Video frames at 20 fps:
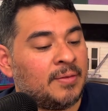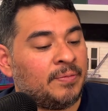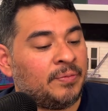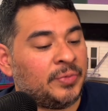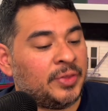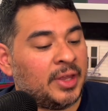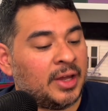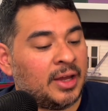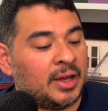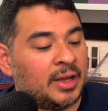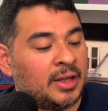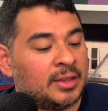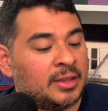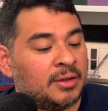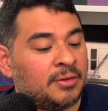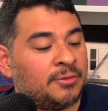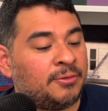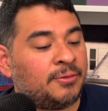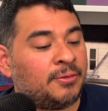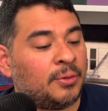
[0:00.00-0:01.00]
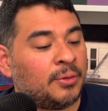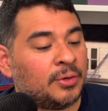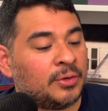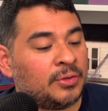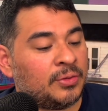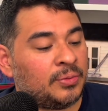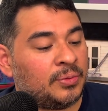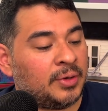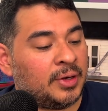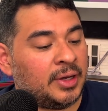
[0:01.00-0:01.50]
The
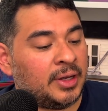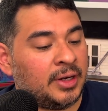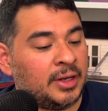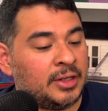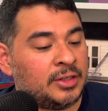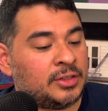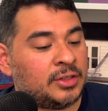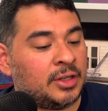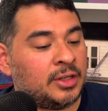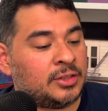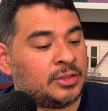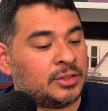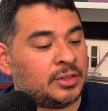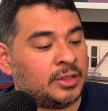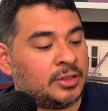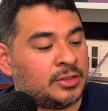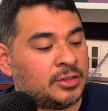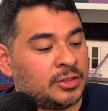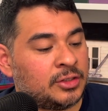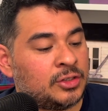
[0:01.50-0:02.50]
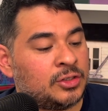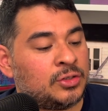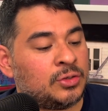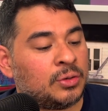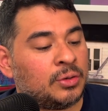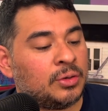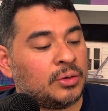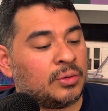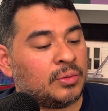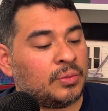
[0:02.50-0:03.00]
fourth one, it's a
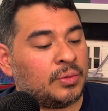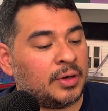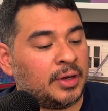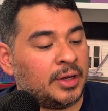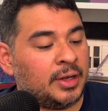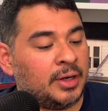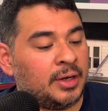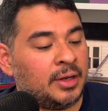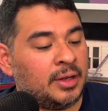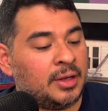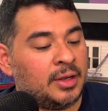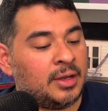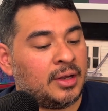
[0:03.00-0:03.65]
shorter one,